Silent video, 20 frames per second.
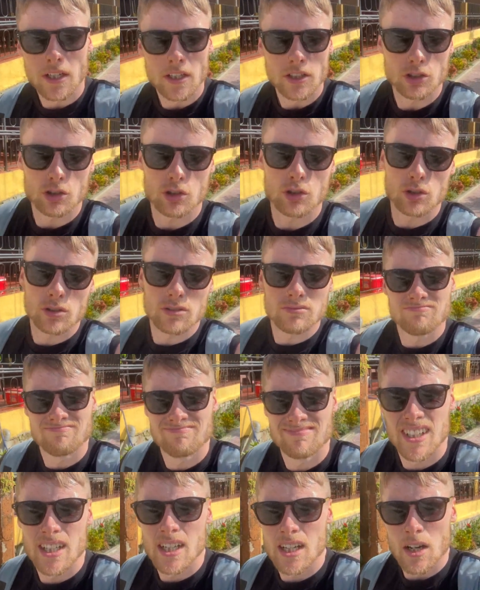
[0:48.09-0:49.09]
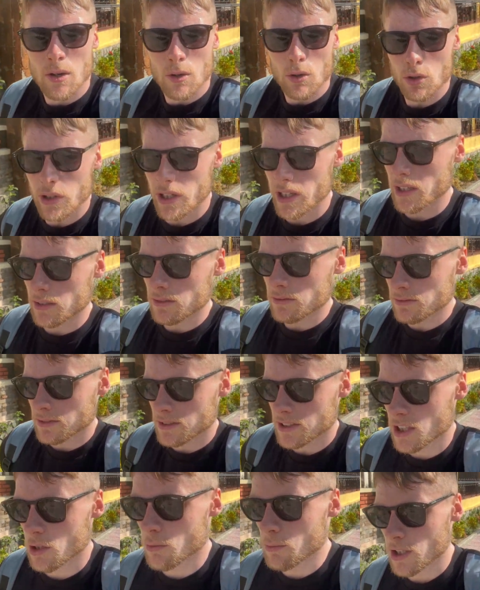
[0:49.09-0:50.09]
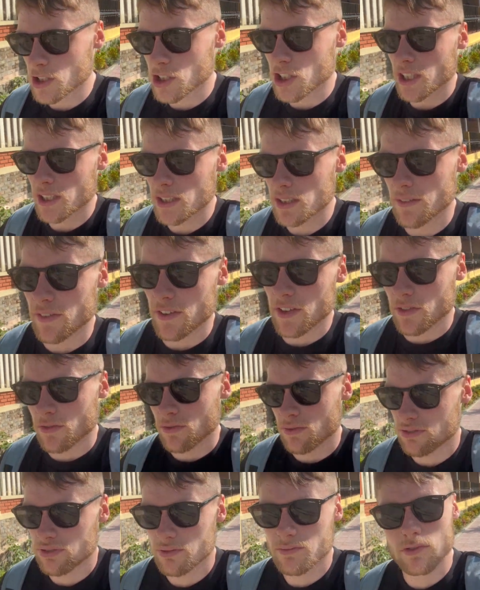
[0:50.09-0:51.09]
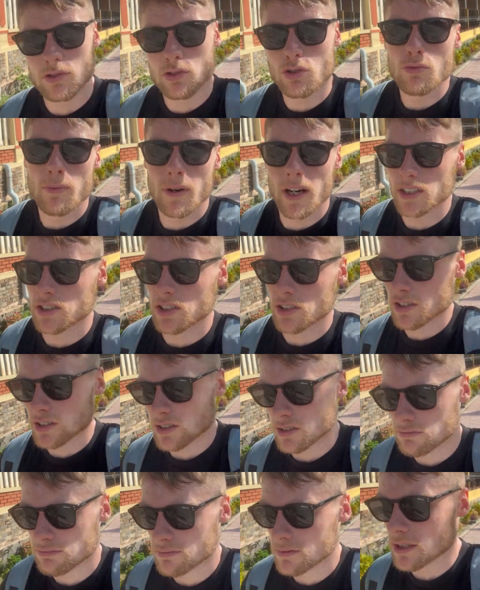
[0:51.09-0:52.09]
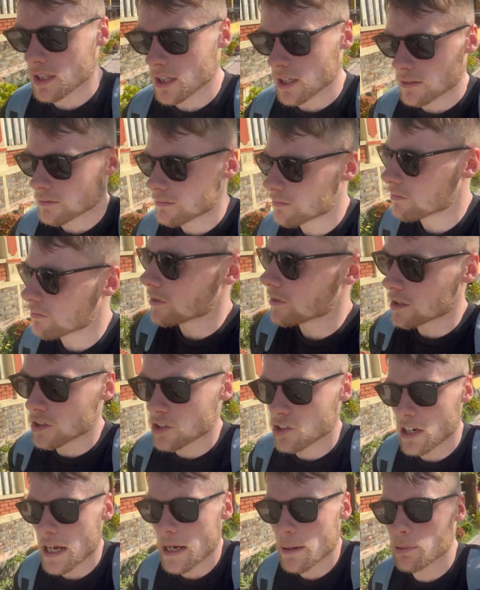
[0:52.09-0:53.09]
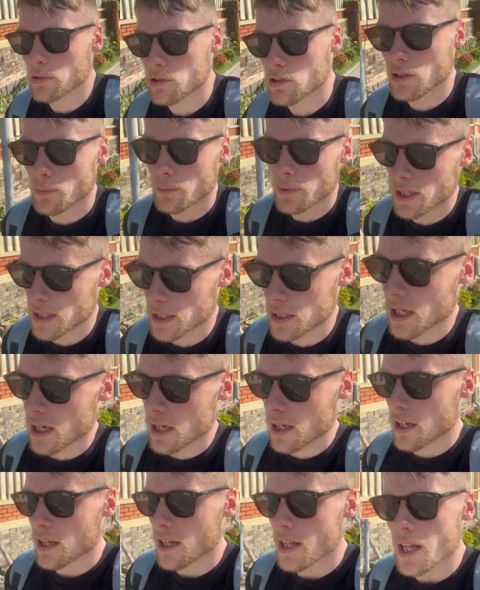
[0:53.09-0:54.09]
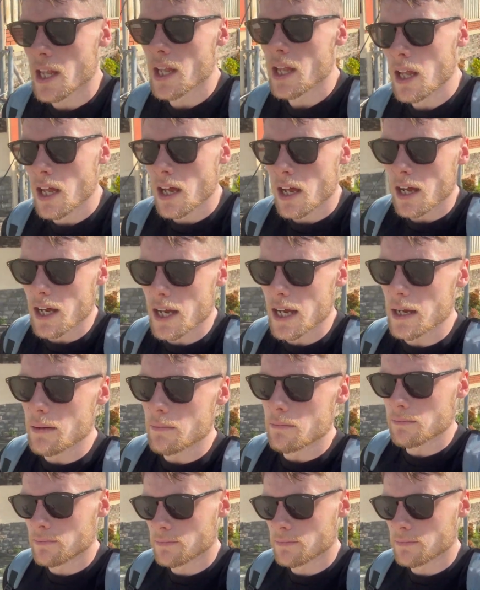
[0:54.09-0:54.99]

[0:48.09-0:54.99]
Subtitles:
So we'll go there, see how much it is. If it's too much, I'll just get a Grab or something like that.